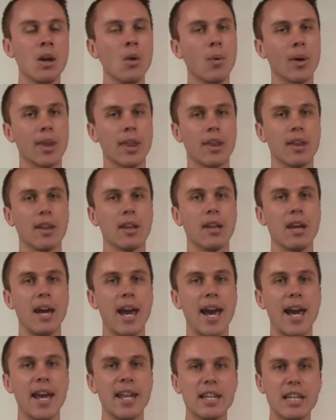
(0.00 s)

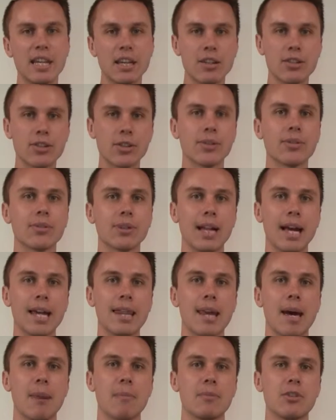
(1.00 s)
And you can sort of relate
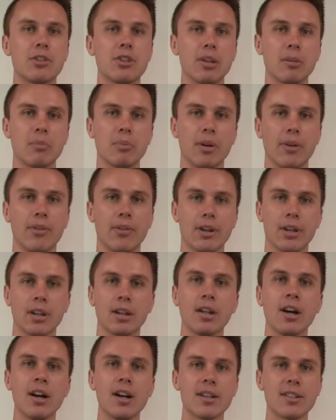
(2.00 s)
that to your profit and
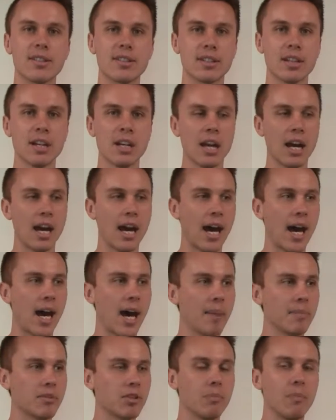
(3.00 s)
loss,
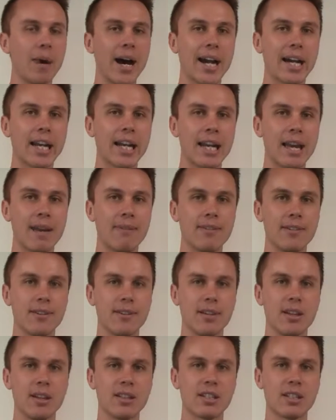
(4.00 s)
to marketing
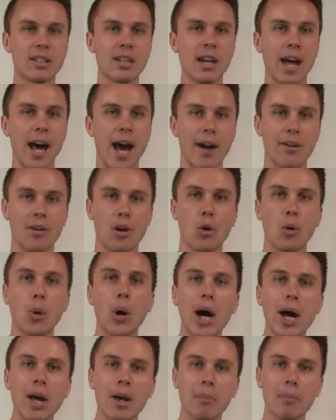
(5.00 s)
efforts,
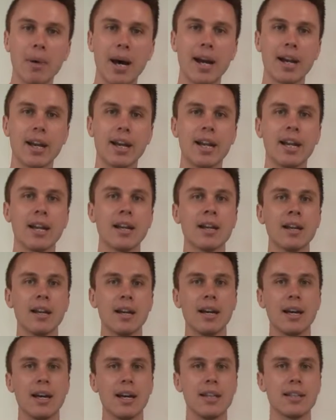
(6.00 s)
ROI on marketing,
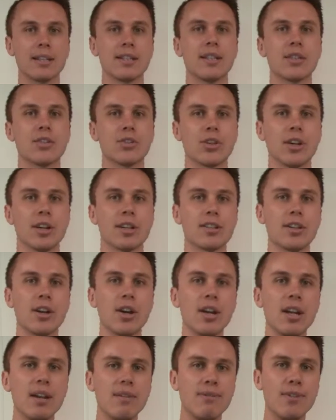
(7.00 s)
etc. So
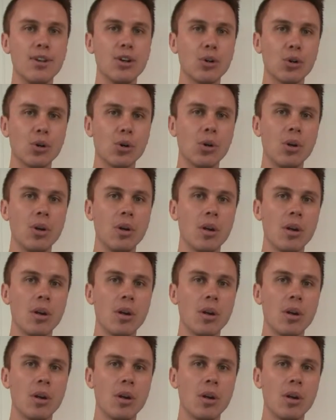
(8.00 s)
if you're